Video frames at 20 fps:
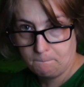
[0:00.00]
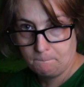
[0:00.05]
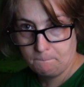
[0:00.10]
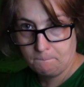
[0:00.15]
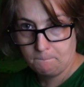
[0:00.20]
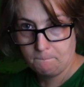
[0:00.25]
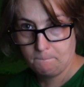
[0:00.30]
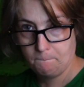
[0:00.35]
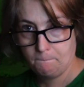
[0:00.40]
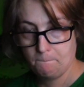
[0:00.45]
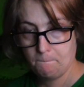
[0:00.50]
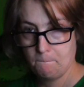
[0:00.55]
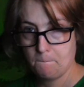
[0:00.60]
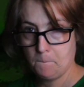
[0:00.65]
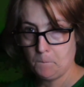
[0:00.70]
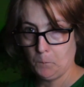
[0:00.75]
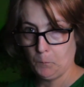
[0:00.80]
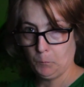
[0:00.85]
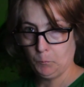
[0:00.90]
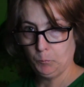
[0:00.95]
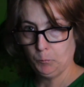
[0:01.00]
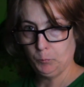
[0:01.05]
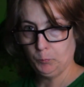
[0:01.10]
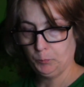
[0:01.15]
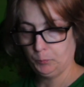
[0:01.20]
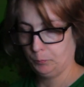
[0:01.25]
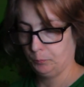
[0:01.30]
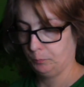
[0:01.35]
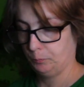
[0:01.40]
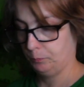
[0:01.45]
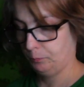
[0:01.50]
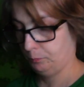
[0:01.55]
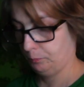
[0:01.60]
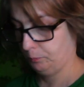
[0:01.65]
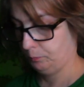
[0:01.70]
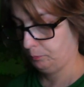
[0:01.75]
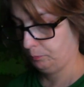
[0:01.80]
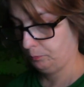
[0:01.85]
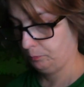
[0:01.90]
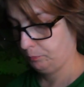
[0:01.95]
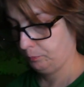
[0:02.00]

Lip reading: (no one is talking)